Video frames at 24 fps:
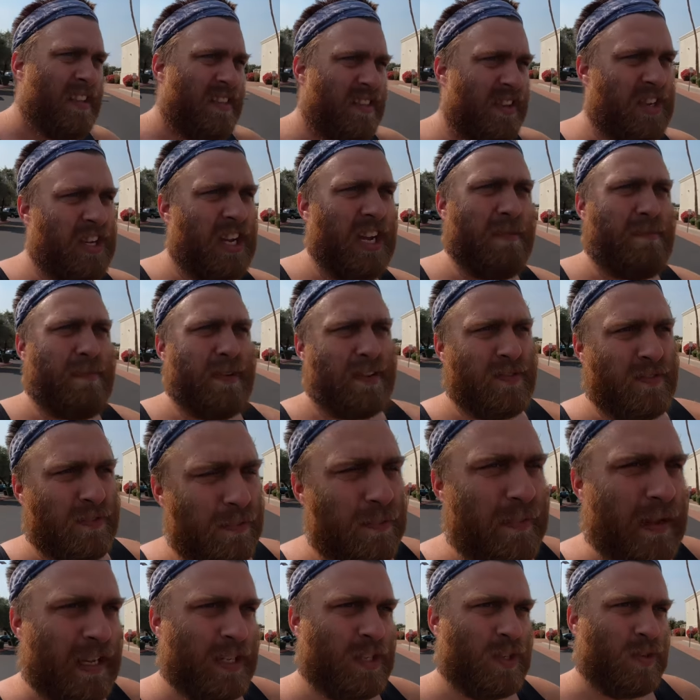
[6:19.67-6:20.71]
the cheapest for
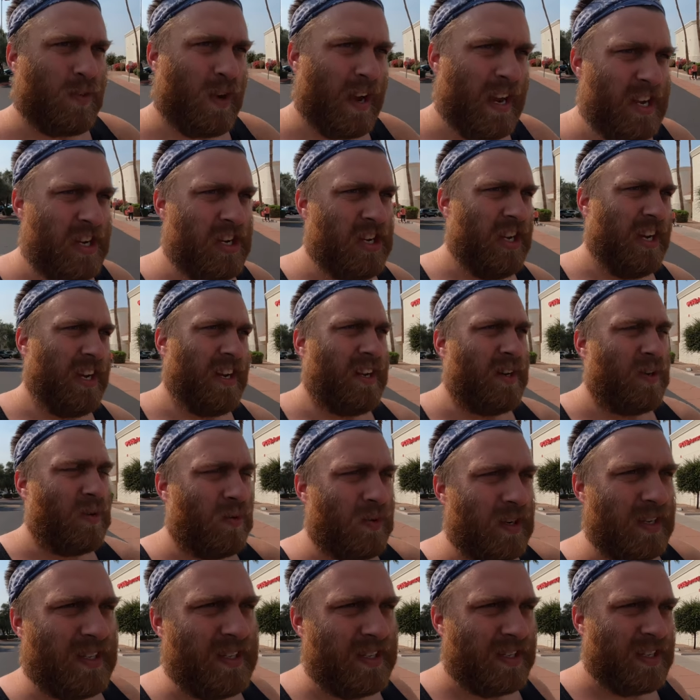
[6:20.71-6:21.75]
best ratio
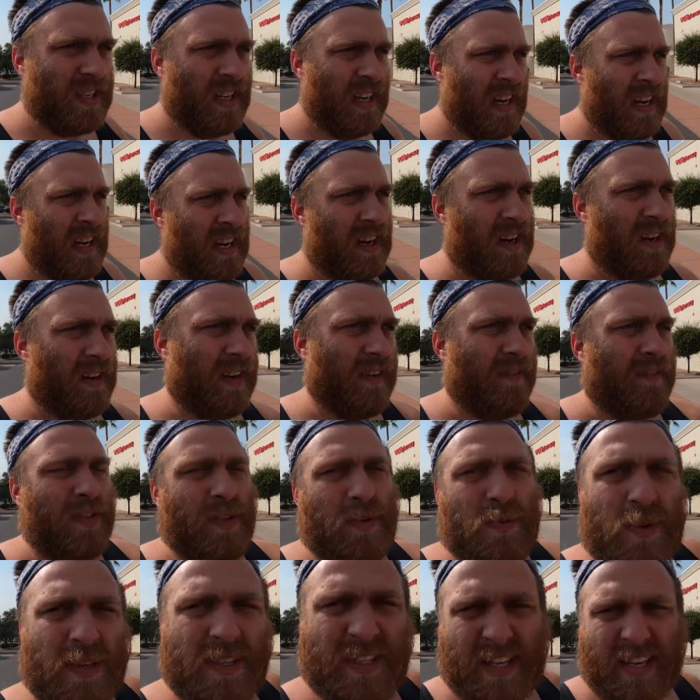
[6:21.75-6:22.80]
ones are
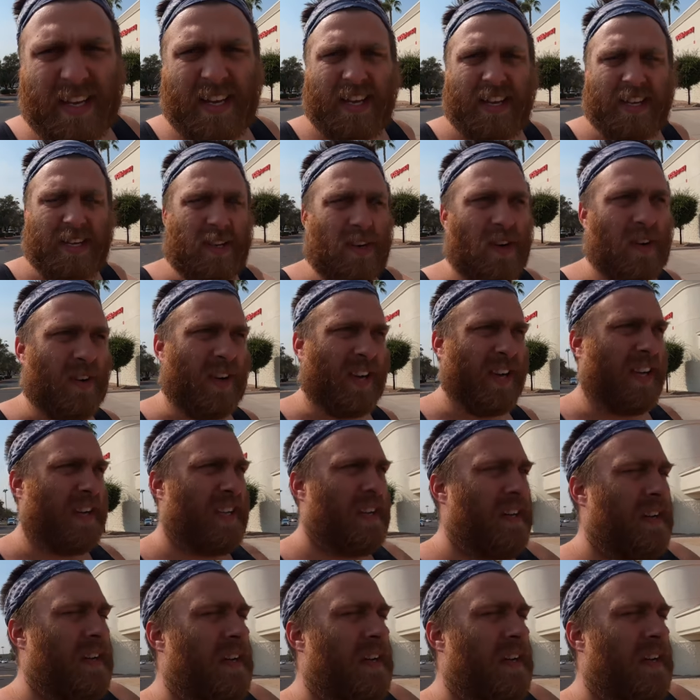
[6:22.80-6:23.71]
definitely the ones I get at Target.